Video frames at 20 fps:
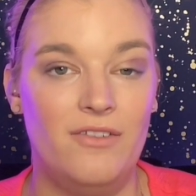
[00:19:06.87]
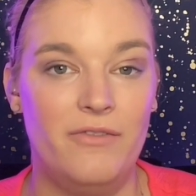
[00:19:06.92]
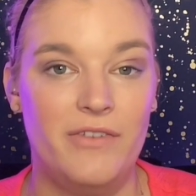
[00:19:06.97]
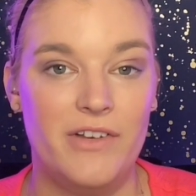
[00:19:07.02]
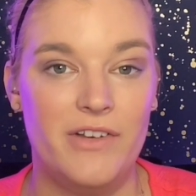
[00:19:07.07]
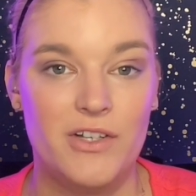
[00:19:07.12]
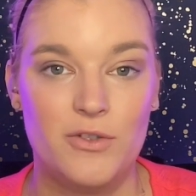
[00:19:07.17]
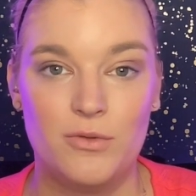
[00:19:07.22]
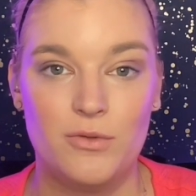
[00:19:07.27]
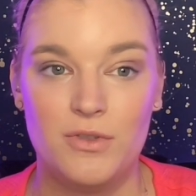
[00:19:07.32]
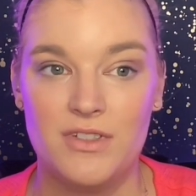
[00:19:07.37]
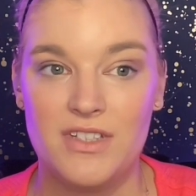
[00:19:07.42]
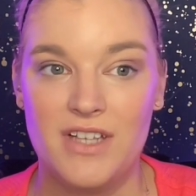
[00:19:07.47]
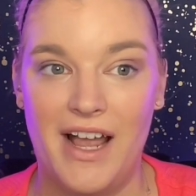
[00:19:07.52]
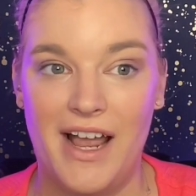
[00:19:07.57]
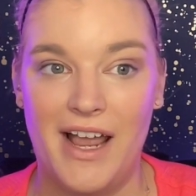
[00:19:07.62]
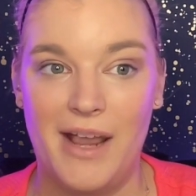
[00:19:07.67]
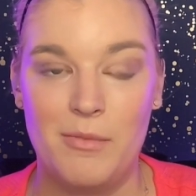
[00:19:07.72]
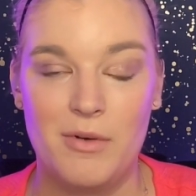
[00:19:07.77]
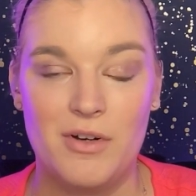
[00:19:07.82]
Visual
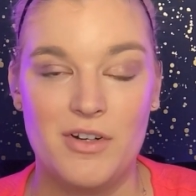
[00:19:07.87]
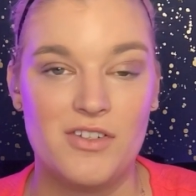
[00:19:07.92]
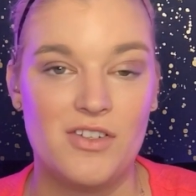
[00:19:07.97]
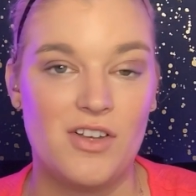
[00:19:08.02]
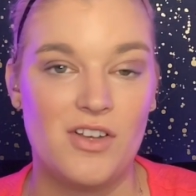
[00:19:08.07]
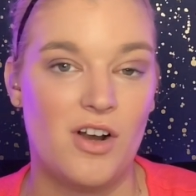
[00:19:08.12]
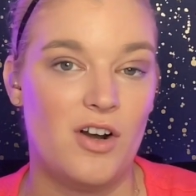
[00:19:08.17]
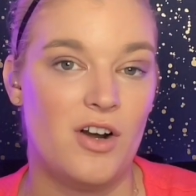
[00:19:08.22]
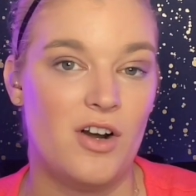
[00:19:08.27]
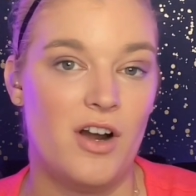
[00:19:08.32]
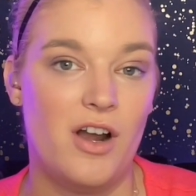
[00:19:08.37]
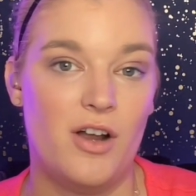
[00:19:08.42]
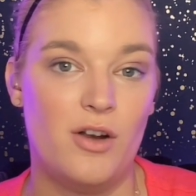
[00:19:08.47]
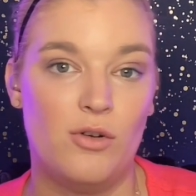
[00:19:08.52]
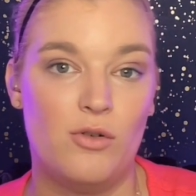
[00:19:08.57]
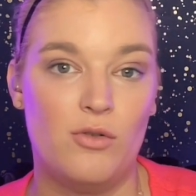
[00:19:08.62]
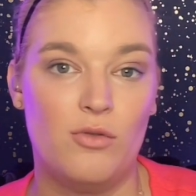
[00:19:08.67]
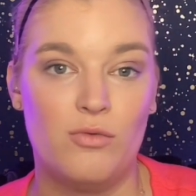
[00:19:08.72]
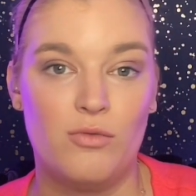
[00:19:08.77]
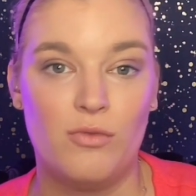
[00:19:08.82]
timers are a
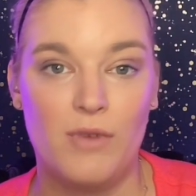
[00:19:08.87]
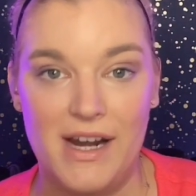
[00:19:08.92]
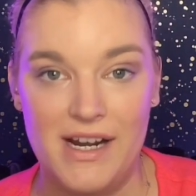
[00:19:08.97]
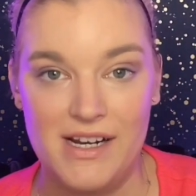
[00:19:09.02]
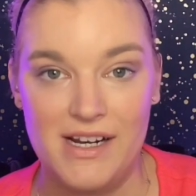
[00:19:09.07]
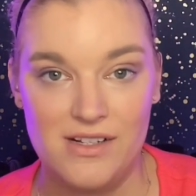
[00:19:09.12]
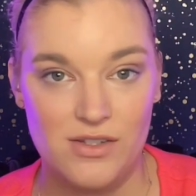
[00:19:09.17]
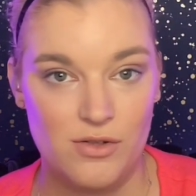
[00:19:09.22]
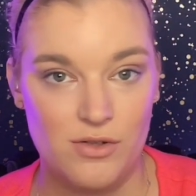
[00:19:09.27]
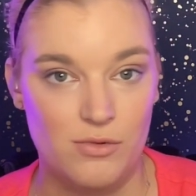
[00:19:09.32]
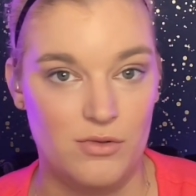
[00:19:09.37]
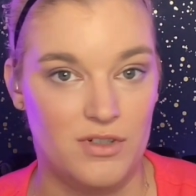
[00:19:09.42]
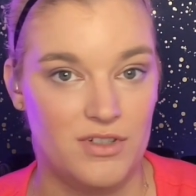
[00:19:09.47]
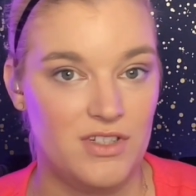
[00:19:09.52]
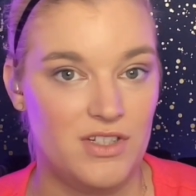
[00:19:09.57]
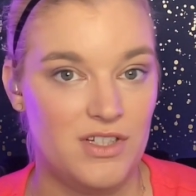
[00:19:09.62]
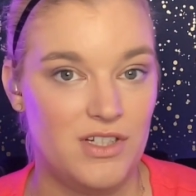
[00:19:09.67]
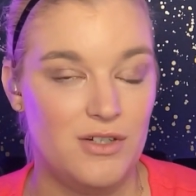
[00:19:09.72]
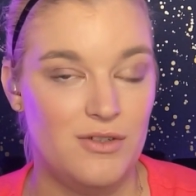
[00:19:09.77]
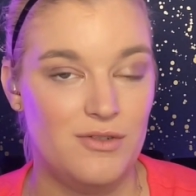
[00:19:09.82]
great tool
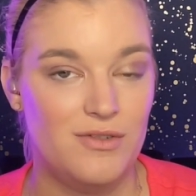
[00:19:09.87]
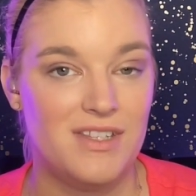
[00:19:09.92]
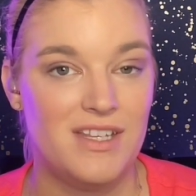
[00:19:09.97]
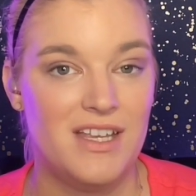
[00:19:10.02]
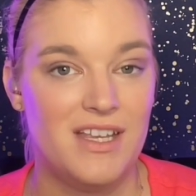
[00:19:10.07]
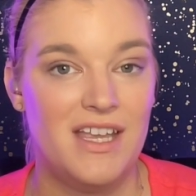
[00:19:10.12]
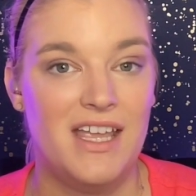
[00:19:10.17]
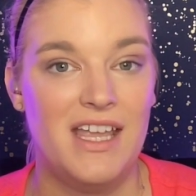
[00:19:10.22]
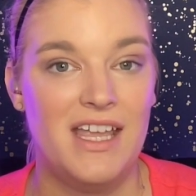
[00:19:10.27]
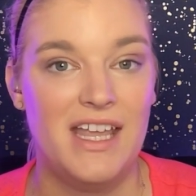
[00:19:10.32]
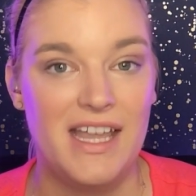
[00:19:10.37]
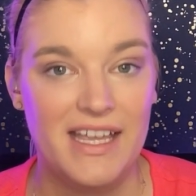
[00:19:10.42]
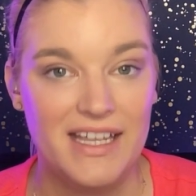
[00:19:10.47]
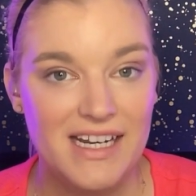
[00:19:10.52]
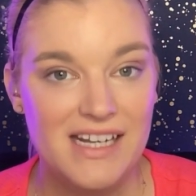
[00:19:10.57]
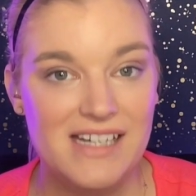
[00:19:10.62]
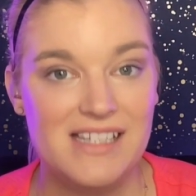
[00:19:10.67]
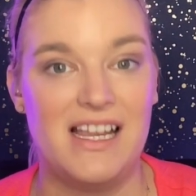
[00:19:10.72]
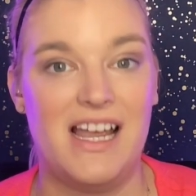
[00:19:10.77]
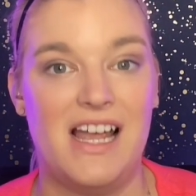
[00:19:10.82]
to use
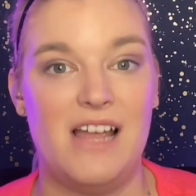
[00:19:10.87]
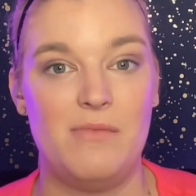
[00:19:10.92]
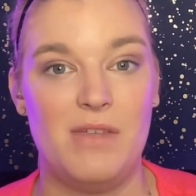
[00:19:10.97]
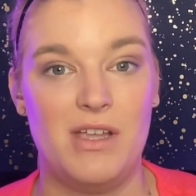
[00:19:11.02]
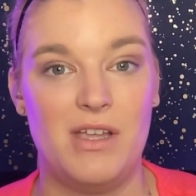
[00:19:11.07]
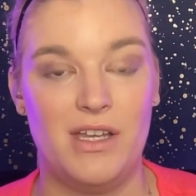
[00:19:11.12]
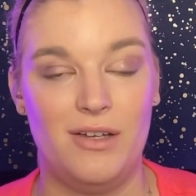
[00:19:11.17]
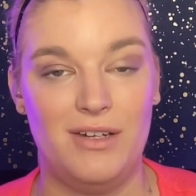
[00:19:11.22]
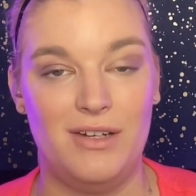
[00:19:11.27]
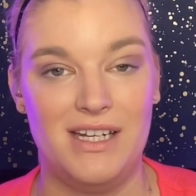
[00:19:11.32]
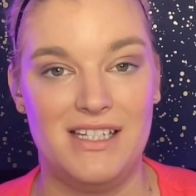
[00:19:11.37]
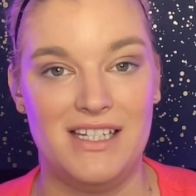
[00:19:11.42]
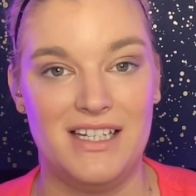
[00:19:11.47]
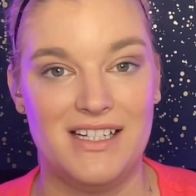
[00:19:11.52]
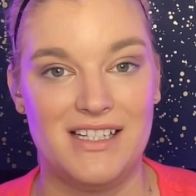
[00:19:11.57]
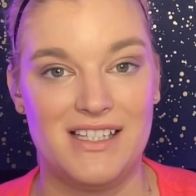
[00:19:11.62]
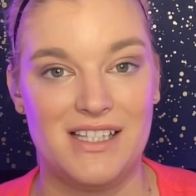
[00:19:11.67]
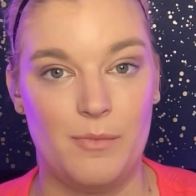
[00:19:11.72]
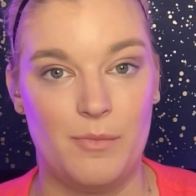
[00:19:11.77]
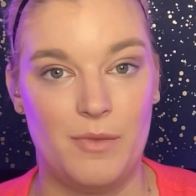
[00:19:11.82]
anytime that you need to
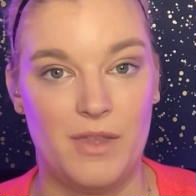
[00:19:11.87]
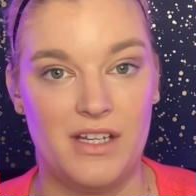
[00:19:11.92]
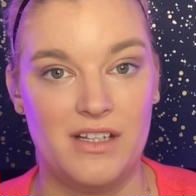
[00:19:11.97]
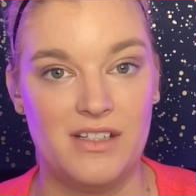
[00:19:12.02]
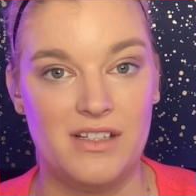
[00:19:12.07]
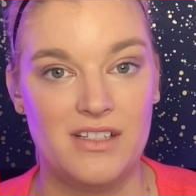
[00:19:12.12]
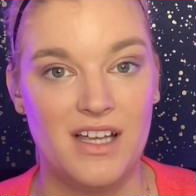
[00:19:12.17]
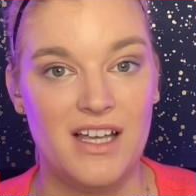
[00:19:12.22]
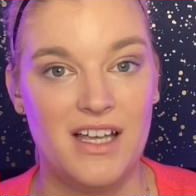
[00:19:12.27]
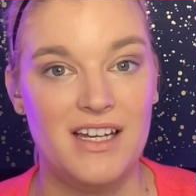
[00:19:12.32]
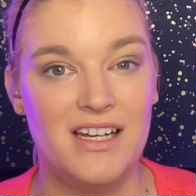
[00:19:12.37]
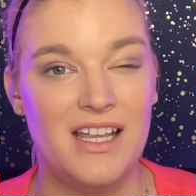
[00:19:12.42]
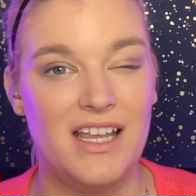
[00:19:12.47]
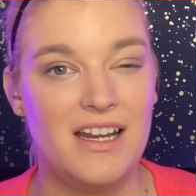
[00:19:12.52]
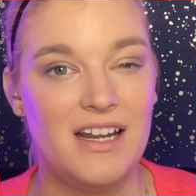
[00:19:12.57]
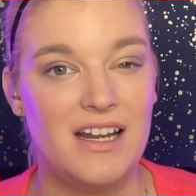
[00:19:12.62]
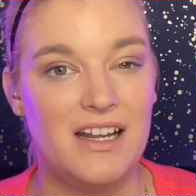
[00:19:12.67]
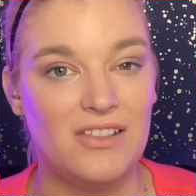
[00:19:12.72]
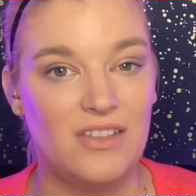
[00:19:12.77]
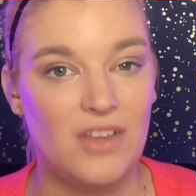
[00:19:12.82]
get something done
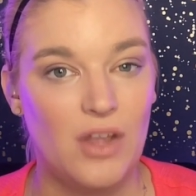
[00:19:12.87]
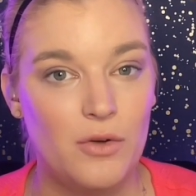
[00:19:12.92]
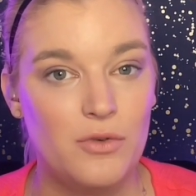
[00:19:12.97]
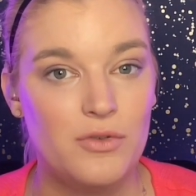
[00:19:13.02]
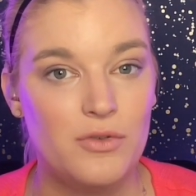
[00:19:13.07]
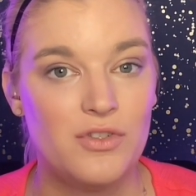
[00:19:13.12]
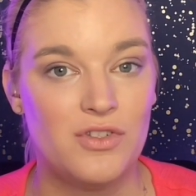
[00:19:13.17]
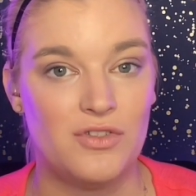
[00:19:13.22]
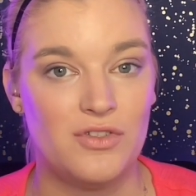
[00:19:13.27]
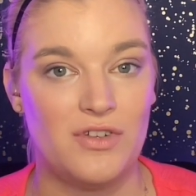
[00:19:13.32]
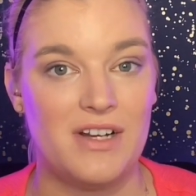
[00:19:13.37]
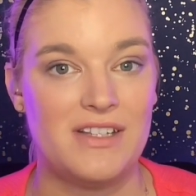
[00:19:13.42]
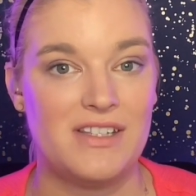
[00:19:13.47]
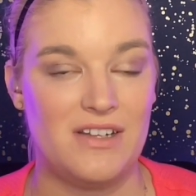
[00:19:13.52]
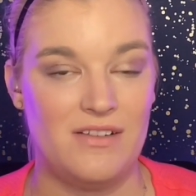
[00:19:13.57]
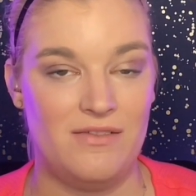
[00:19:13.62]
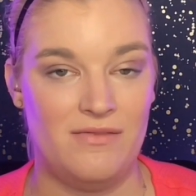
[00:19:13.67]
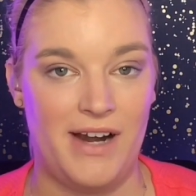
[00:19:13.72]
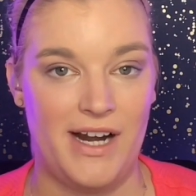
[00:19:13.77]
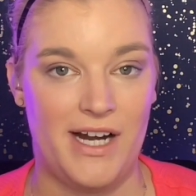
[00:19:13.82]
in a low-stress
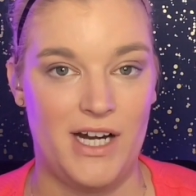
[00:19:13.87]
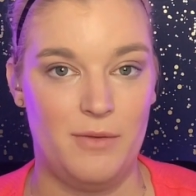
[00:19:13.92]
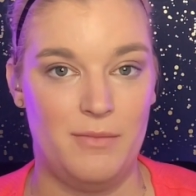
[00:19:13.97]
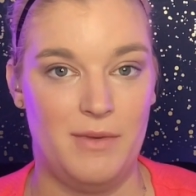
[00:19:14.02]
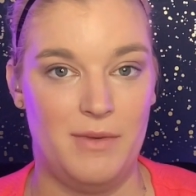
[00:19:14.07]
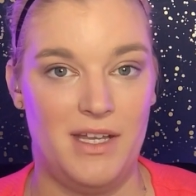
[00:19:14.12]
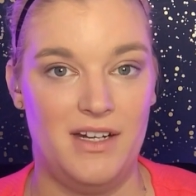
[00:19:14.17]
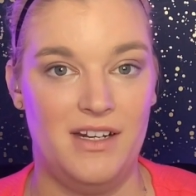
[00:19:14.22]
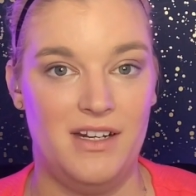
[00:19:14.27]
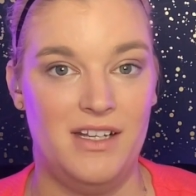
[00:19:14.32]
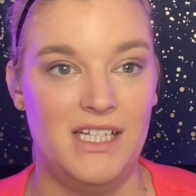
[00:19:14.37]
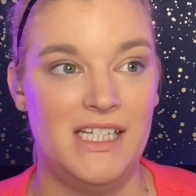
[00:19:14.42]
environment.